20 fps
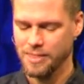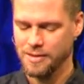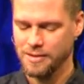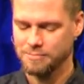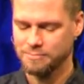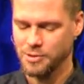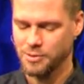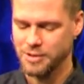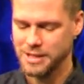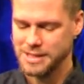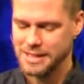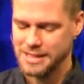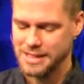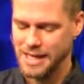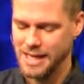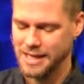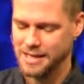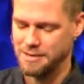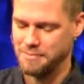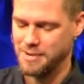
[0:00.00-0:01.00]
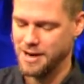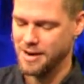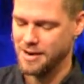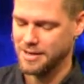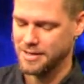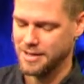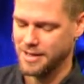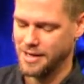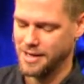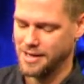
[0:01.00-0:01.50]
But we today in
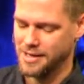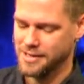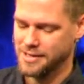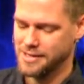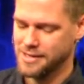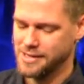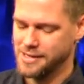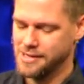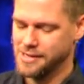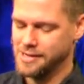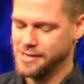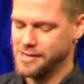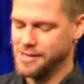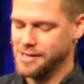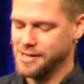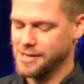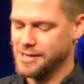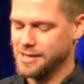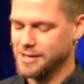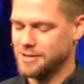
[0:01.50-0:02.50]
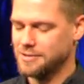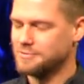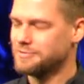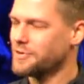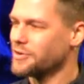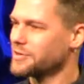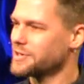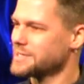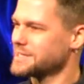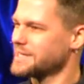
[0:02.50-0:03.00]
America can
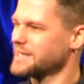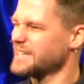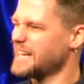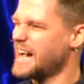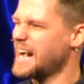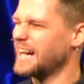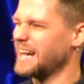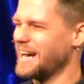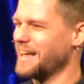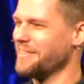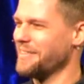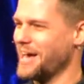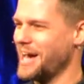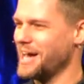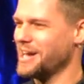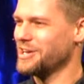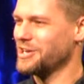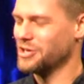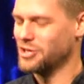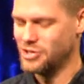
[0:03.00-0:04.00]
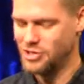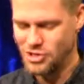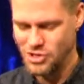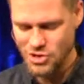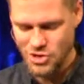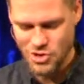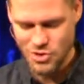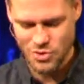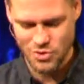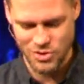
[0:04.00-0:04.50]
focus a lot on that
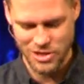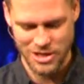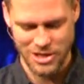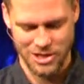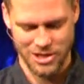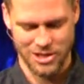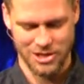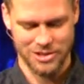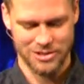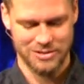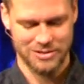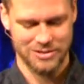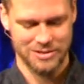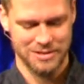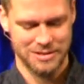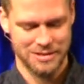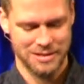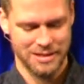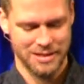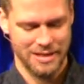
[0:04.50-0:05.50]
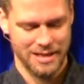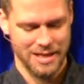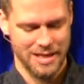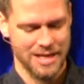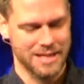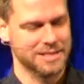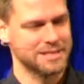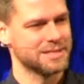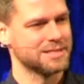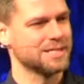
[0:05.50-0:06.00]
new year
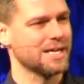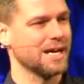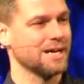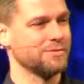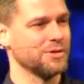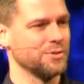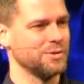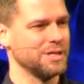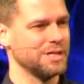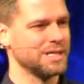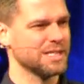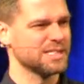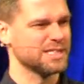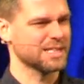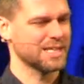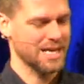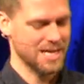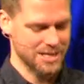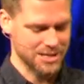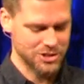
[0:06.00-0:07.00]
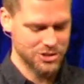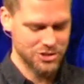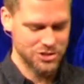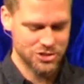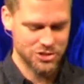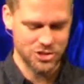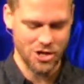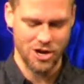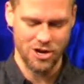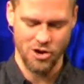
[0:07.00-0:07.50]
as a time that we get to kind of
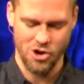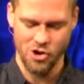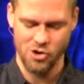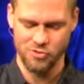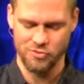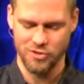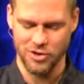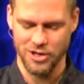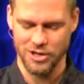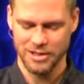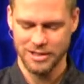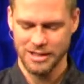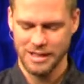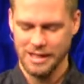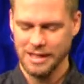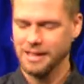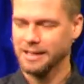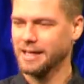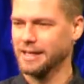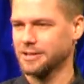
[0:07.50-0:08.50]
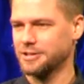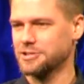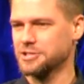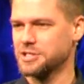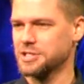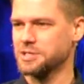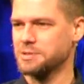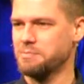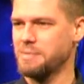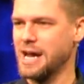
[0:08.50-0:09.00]
start over. Like there's
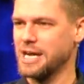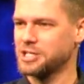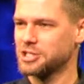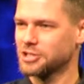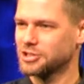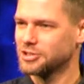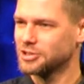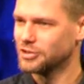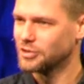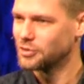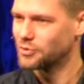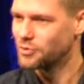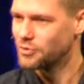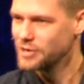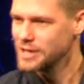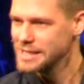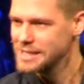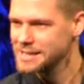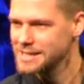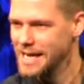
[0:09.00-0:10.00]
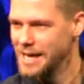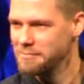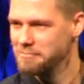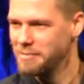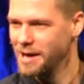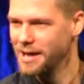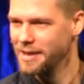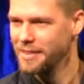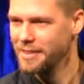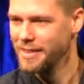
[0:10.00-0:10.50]
this magical reset
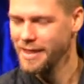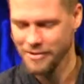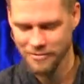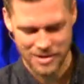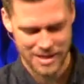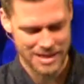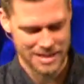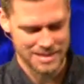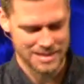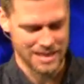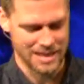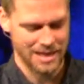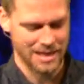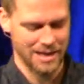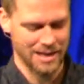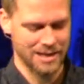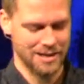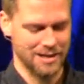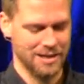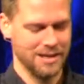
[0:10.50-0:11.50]
button that we get to hit